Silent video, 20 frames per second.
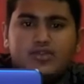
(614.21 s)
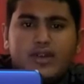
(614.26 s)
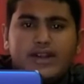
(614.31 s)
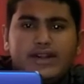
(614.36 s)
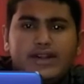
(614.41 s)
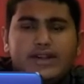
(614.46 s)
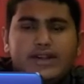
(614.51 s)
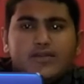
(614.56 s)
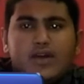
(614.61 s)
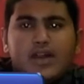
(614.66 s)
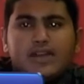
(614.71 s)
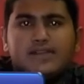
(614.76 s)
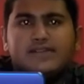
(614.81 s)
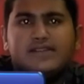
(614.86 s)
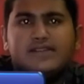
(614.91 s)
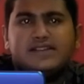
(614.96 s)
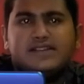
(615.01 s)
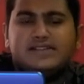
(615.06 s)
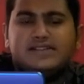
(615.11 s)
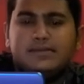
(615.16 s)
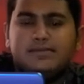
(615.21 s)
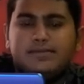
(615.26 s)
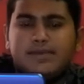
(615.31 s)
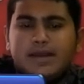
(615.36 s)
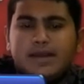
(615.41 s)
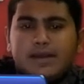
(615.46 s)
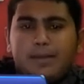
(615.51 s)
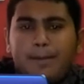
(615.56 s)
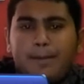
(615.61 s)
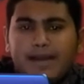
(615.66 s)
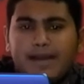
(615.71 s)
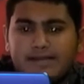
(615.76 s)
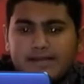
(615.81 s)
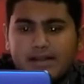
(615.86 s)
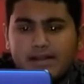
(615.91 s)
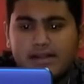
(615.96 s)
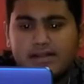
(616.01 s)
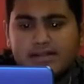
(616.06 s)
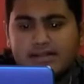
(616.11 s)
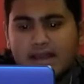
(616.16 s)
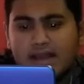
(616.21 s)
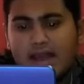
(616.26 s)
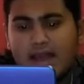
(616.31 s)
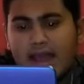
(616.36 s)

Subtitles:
2116 pixels,